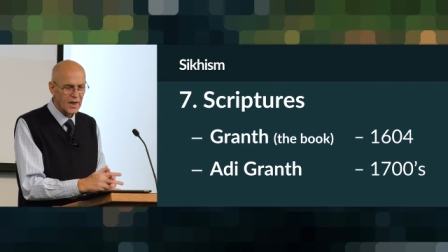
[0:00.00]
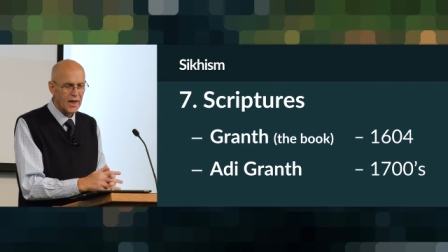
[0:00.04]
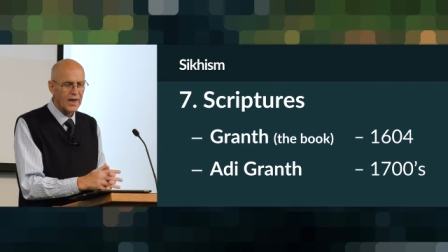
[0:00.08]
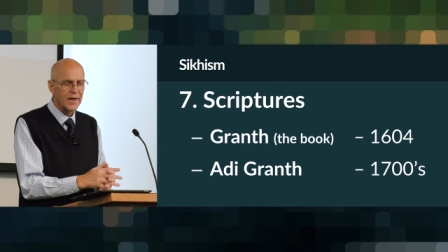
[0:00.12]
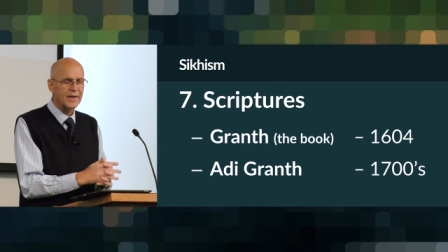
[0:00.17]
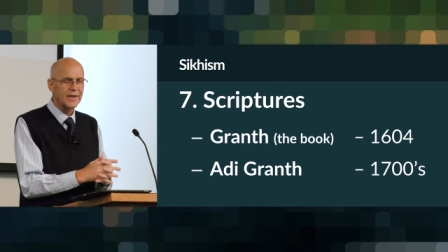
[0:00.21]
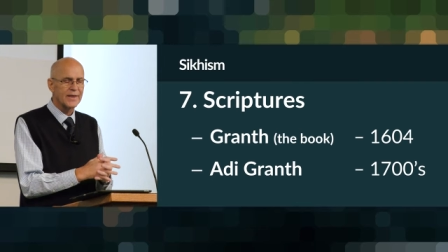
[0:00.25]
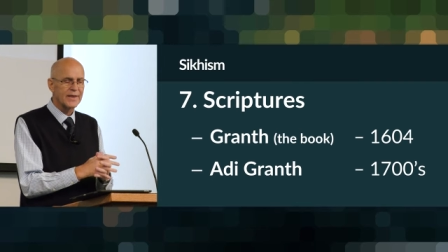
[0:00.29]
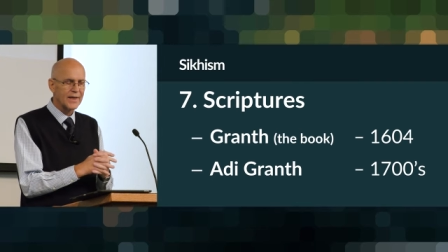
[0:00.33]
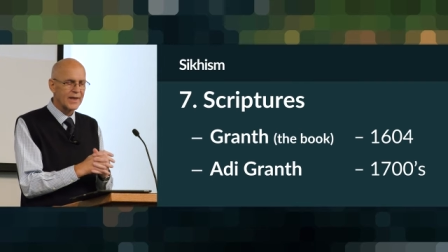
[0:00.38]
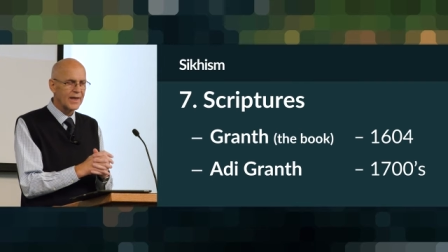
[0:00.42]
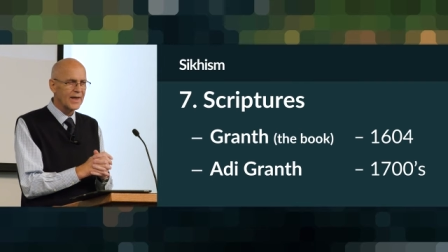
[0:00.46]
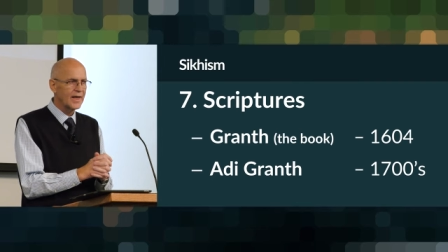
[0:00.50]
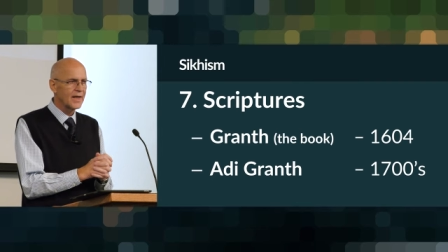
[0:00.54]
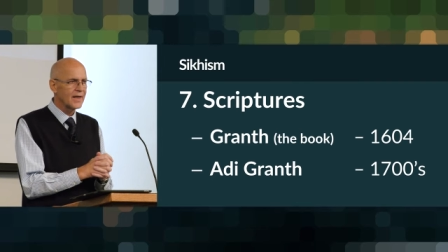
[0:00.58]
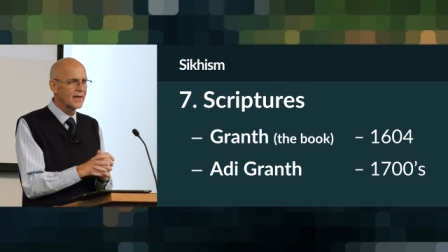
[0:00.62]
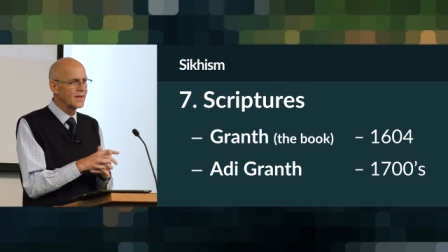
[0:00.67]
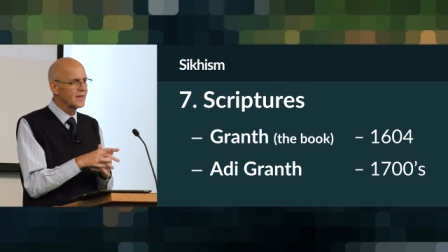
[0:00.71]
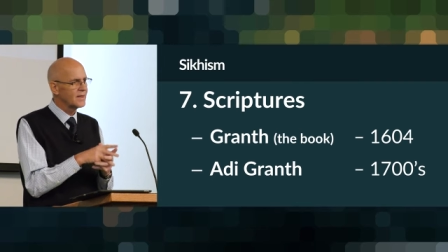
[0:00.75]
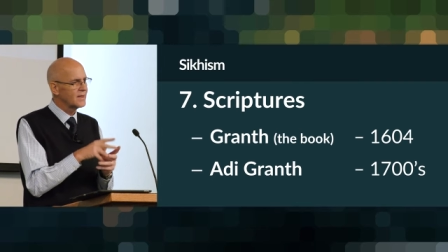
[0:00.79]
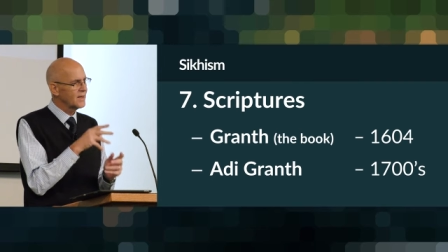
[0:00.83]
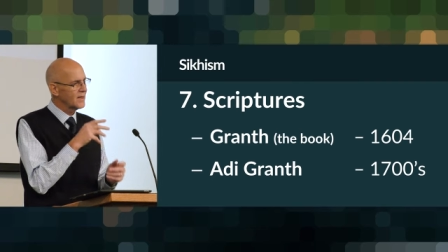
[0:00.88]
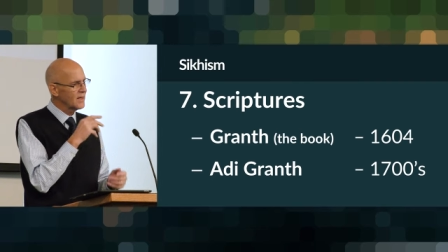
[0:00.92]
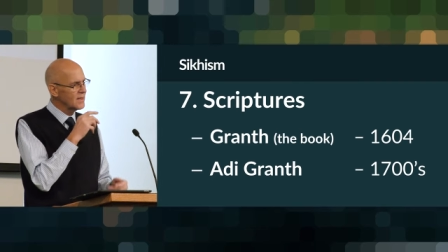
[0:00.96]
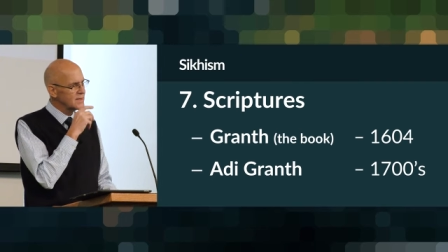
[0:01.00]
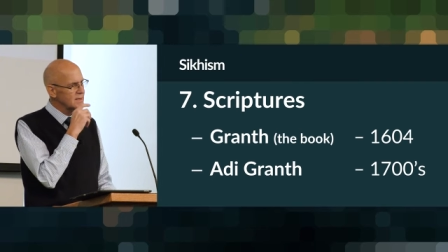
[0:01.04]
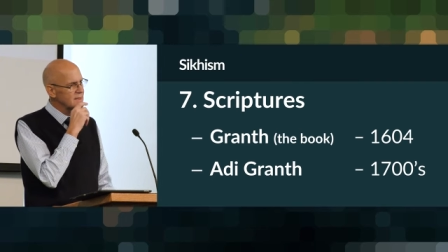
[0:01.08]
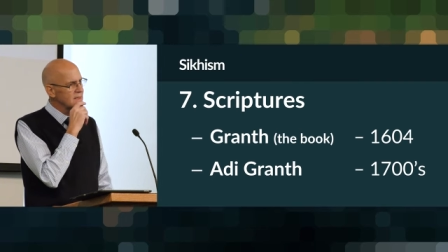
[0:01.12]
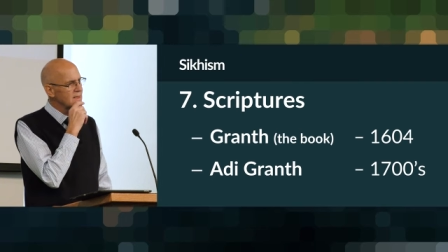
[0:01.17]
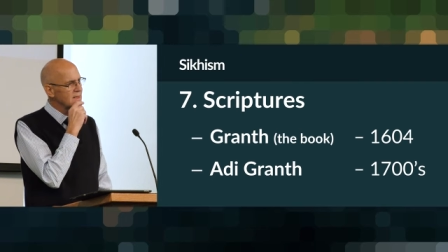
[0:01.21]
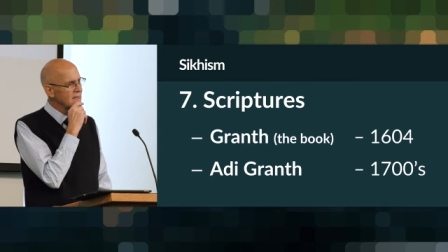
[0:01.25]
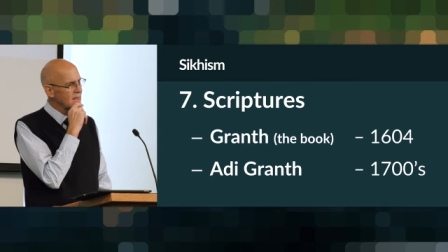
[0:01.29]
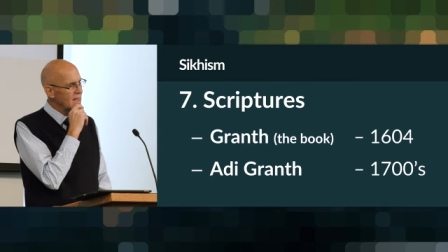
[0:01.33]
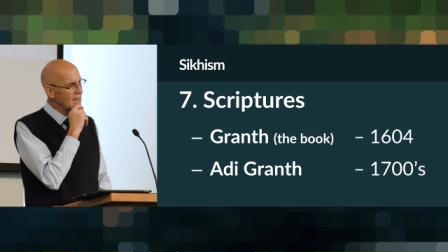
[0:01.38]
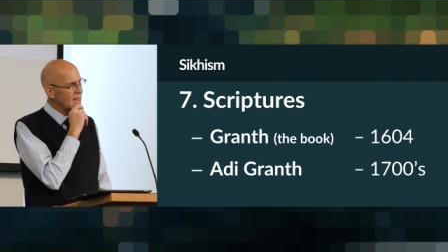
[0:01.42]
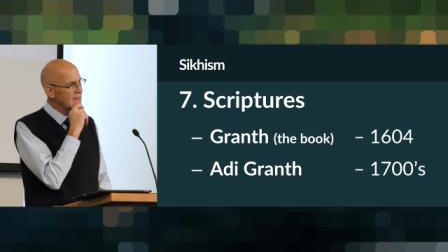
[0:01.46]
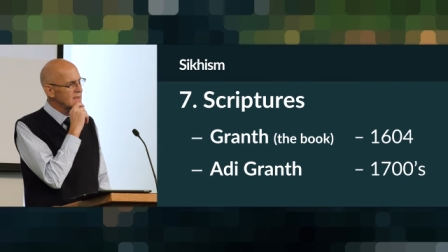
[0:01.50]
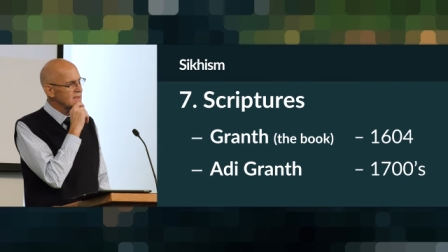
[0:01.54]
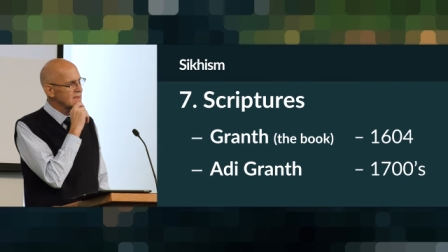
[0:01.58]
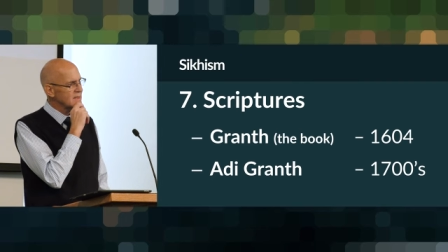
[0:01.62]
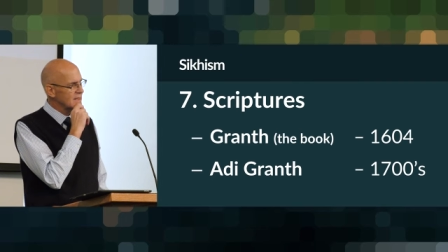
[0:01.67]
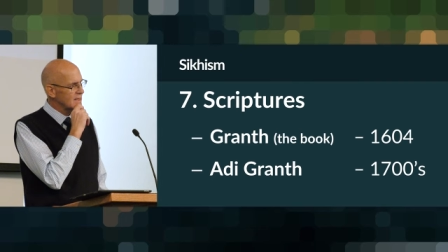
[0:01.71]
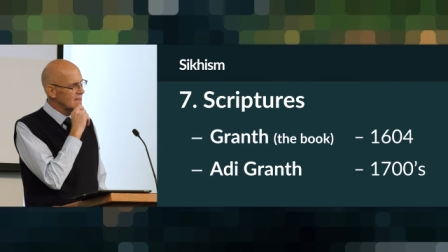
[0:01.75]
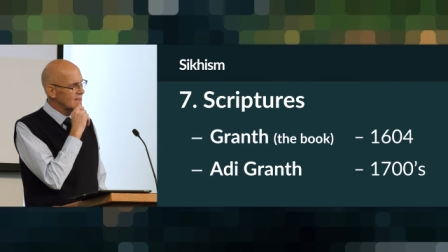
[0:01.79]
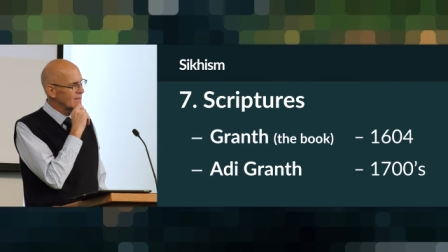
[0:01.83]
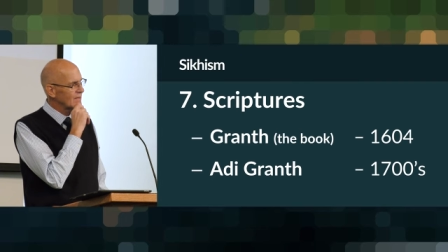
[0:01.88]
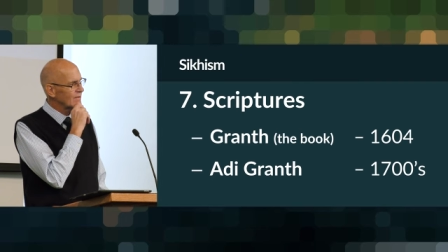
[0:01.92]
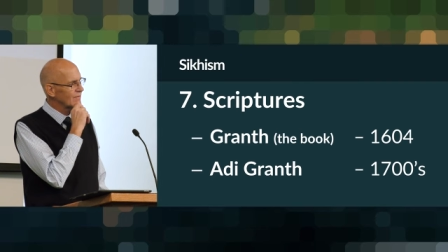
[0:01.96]
Again, doesn't that
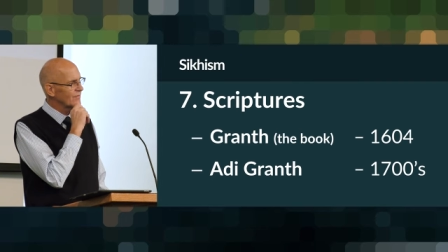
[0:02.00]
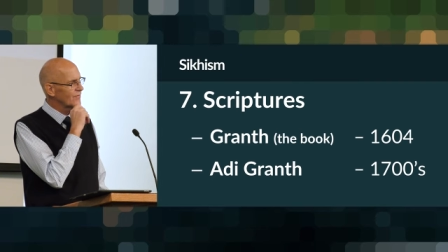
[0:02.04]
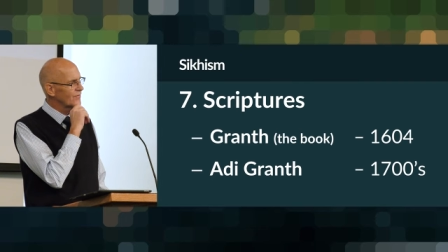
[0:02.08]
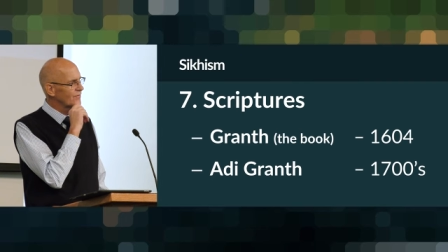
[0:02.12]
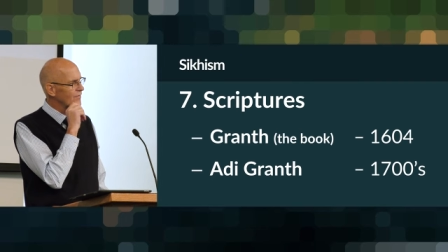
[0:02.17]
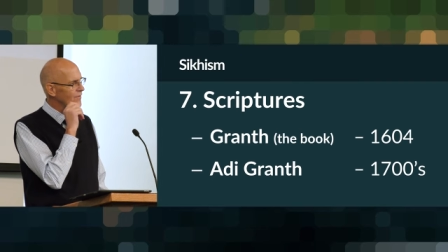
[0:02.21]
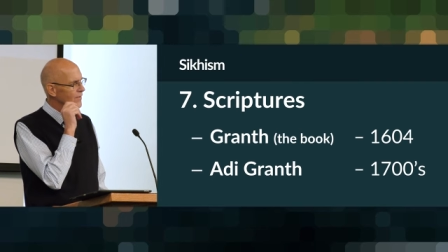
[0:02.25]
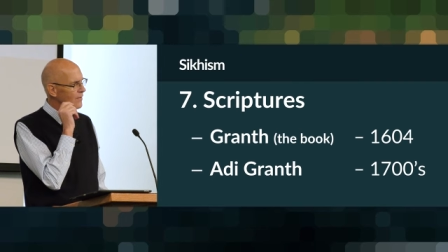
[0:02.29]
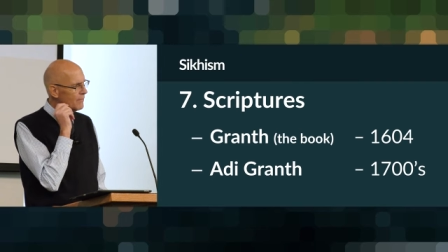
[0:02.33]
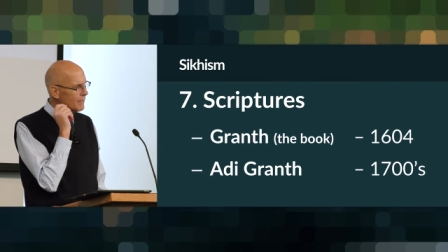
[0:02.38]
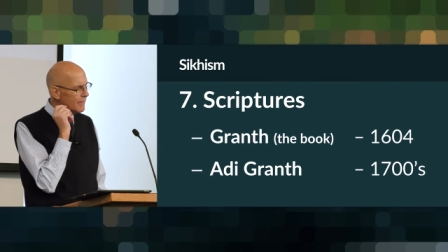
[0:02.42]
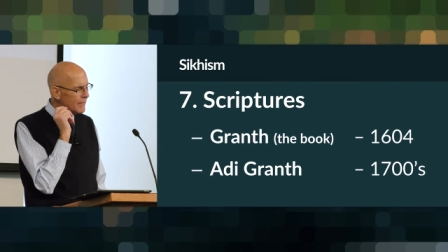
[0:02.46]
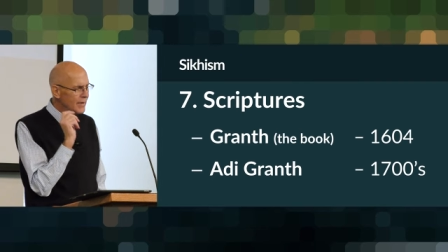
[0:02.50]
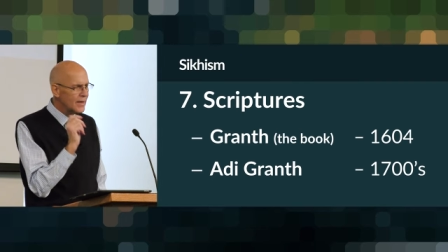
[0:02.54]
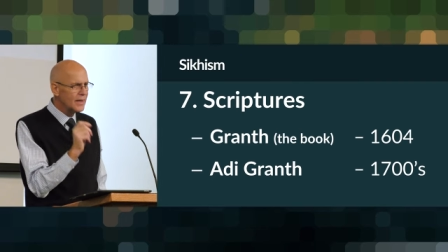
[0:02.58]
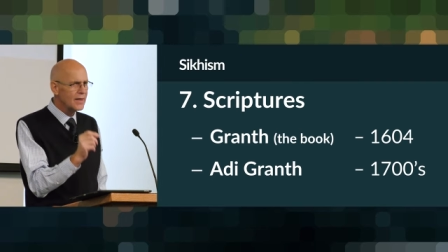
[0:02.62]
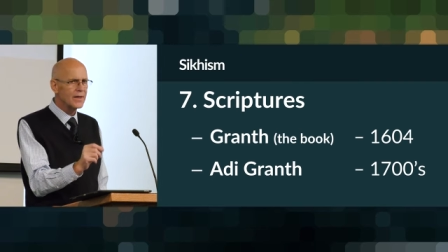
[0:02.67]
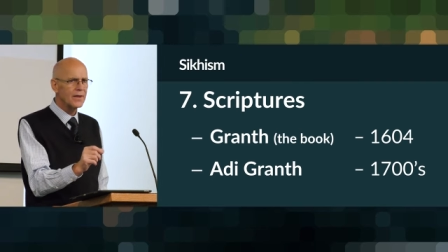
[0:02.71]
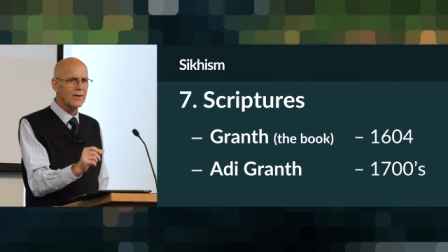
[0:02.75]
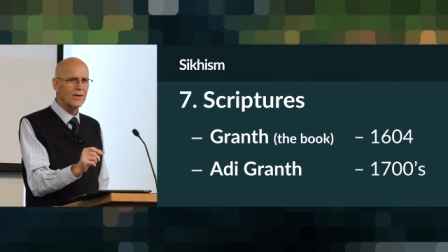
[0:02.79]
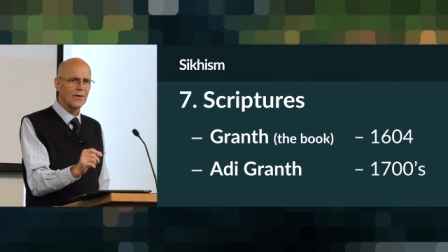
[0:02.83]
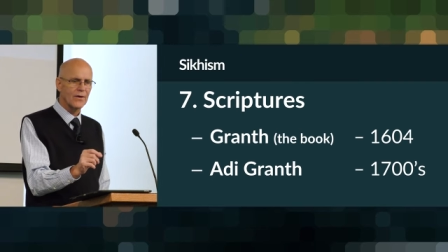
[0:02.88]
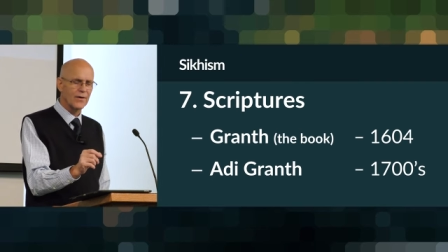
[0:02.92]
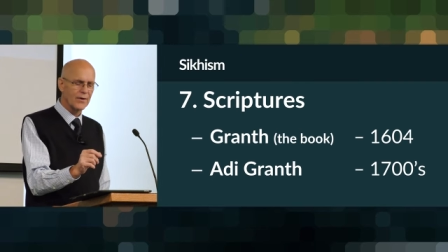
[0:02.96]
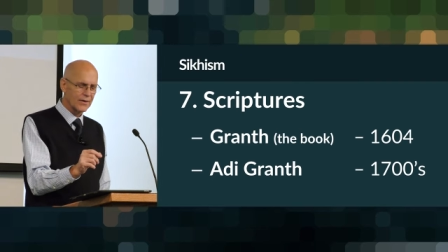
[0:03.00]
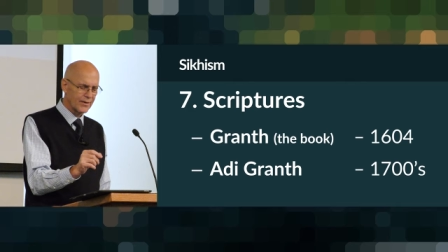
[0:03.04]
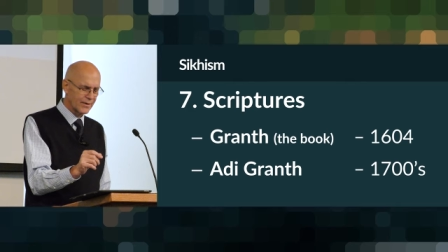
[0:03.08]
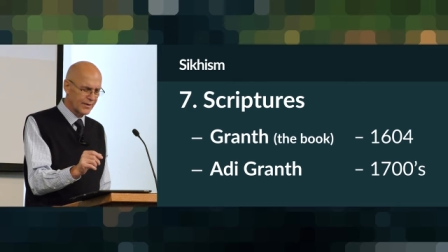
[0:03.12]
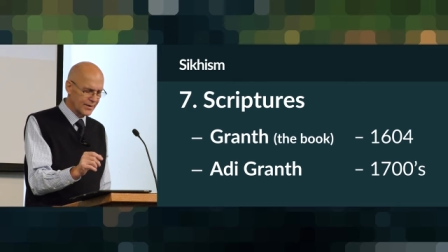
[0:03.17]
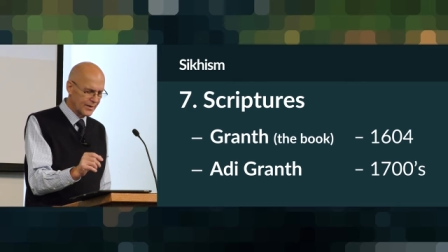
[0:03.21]
sound familiar?